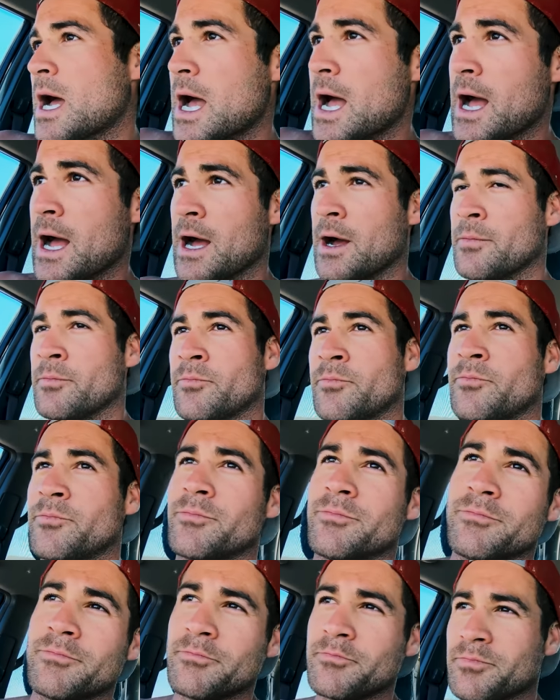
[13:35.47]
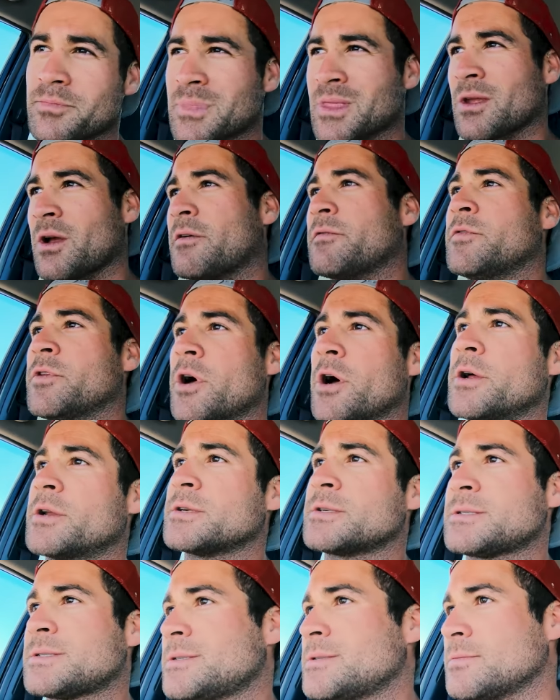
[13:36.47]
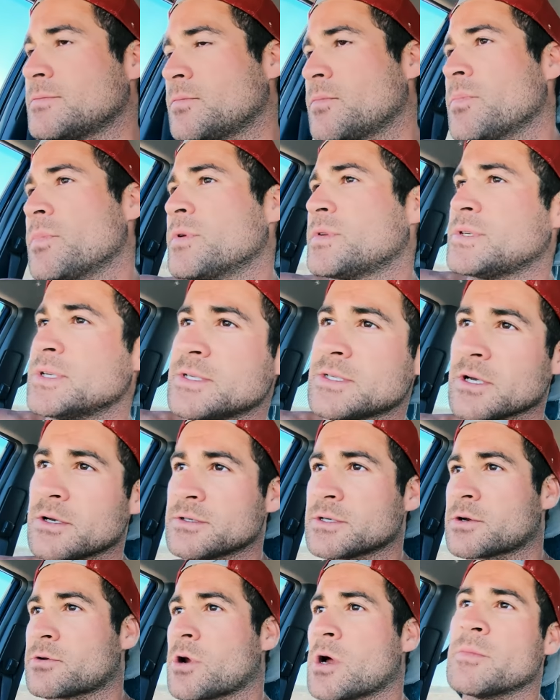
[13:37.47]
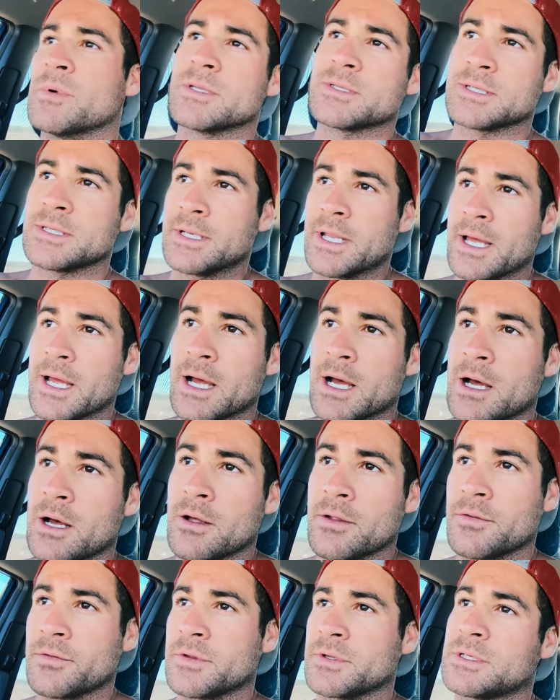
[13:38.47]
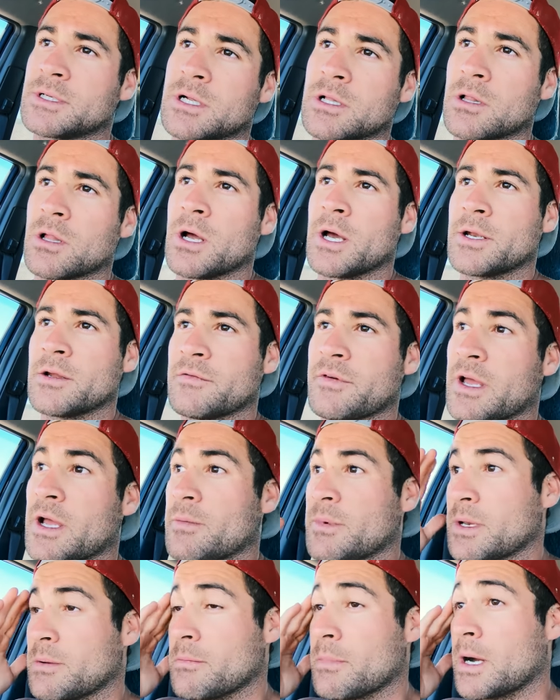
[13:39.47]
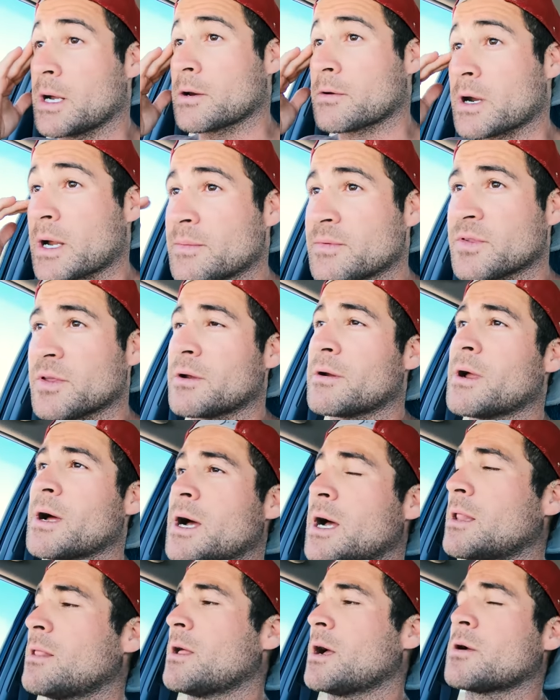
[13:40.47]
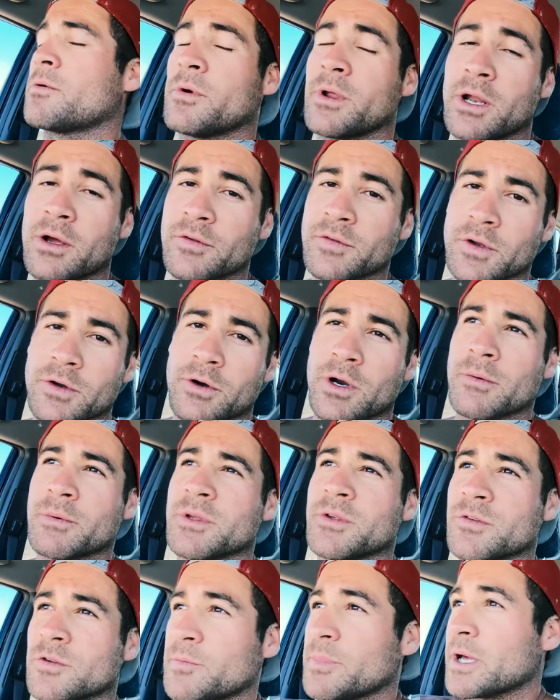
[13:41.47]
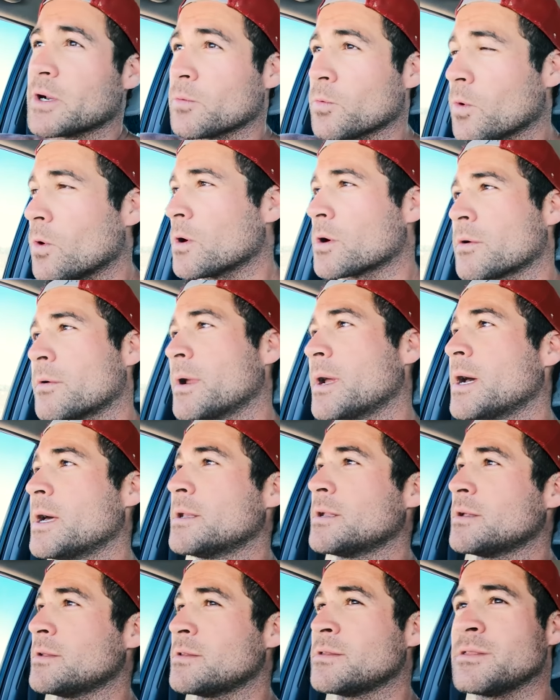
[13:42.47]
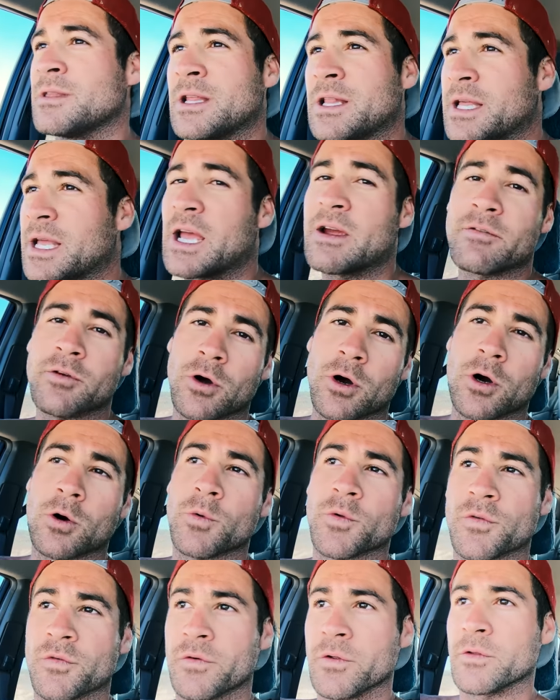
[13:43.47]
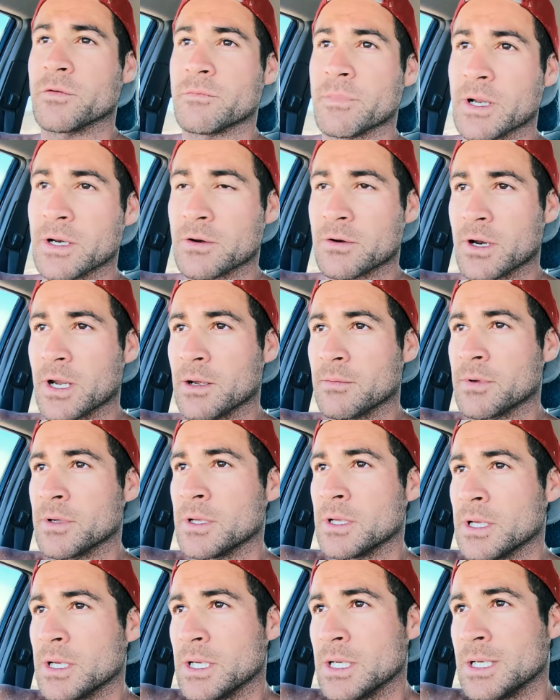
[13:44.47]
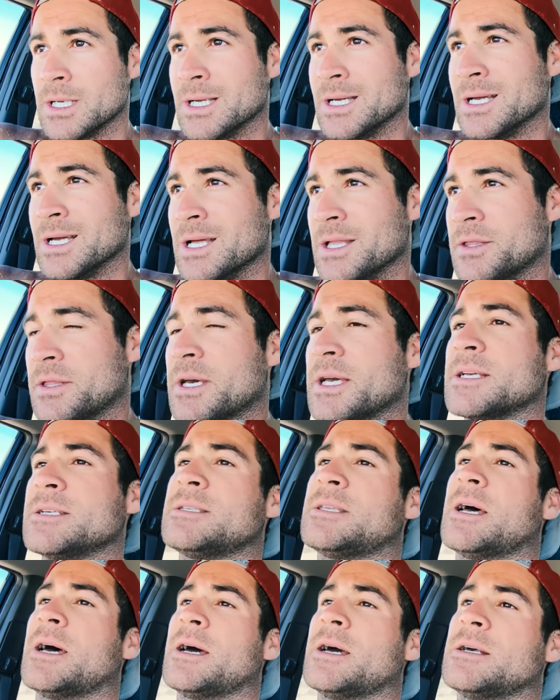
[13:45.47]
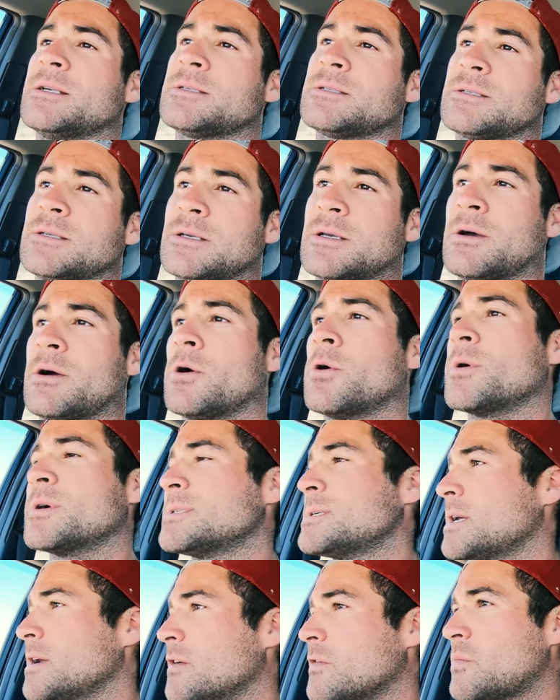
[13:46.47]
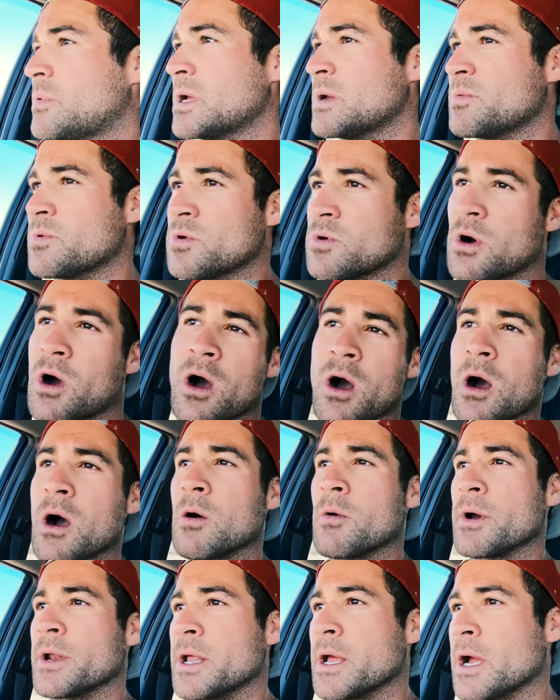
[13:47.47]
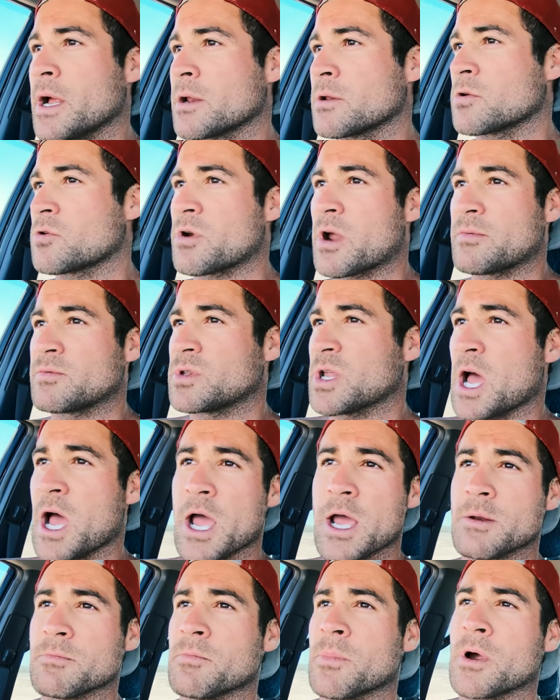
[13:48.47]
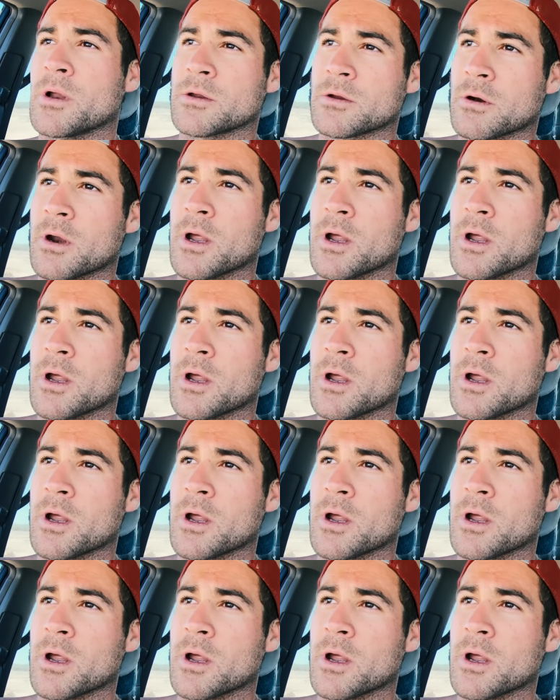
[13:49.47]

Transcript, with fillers: Um, I've noticed since I was a grommet to now, the decline of how many mud crabs there are. Like when I was a grommet, you used to be able to walk around and nearly every hole was full of mud crab. These days, I always hear of people, oh, I went out and grabbed eight mud